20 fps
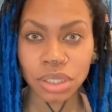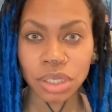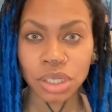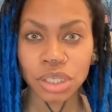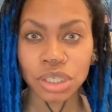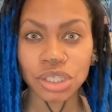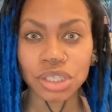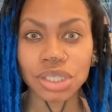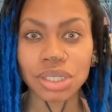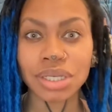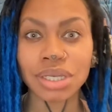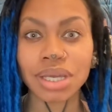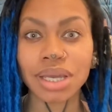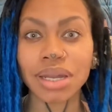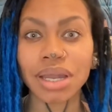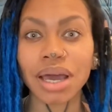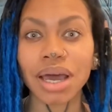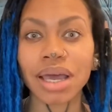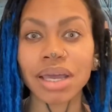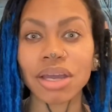She and
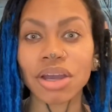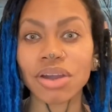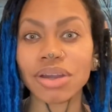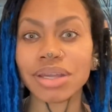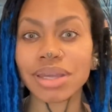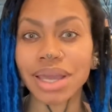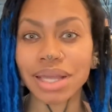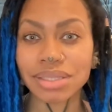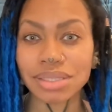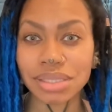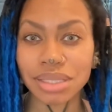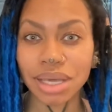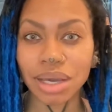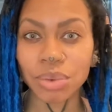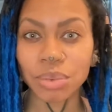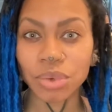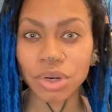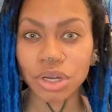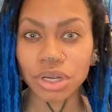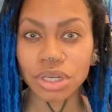I are against that
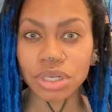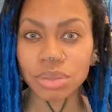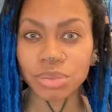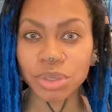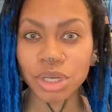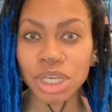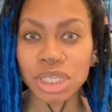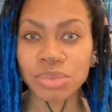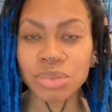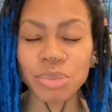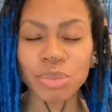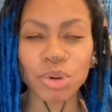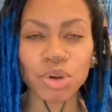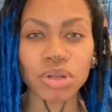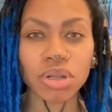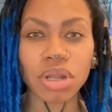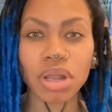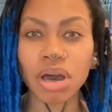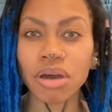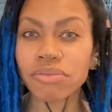word because people
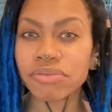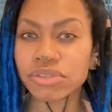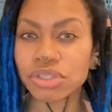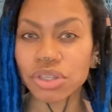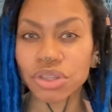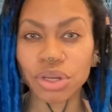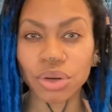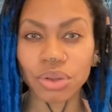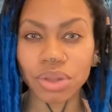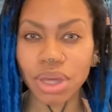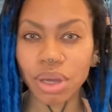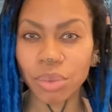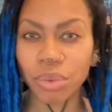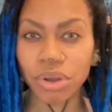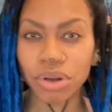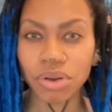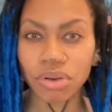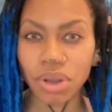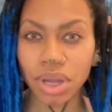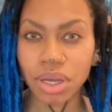love to throw that
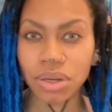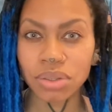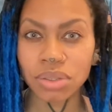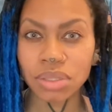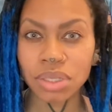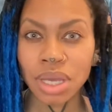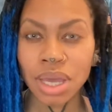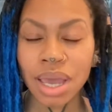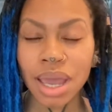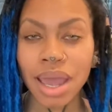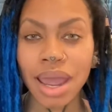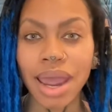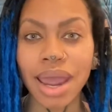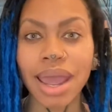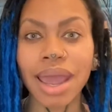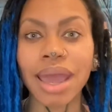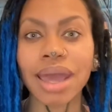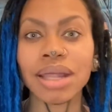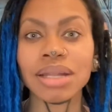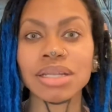word around.
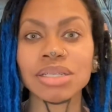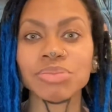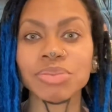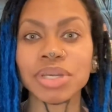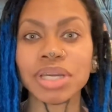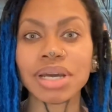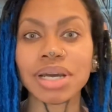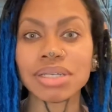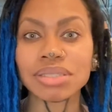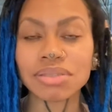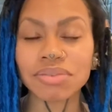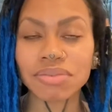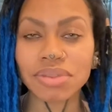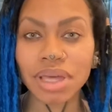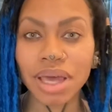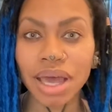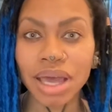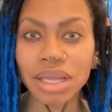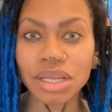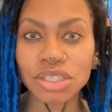And because of
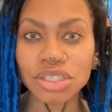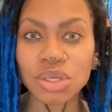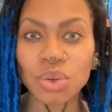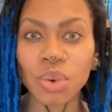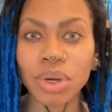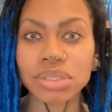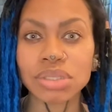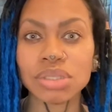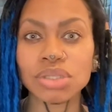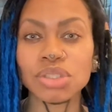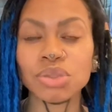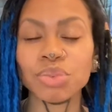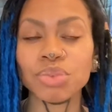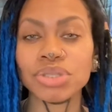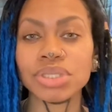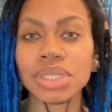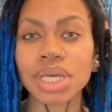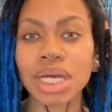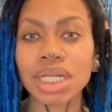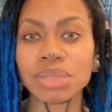that, she wanted to
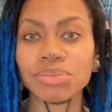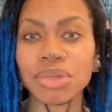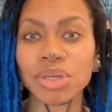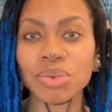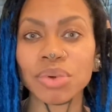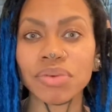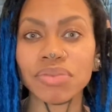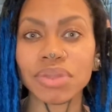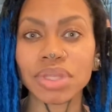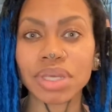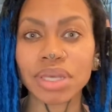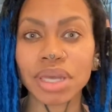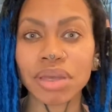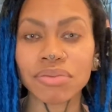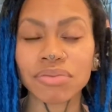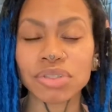protect me with the gift.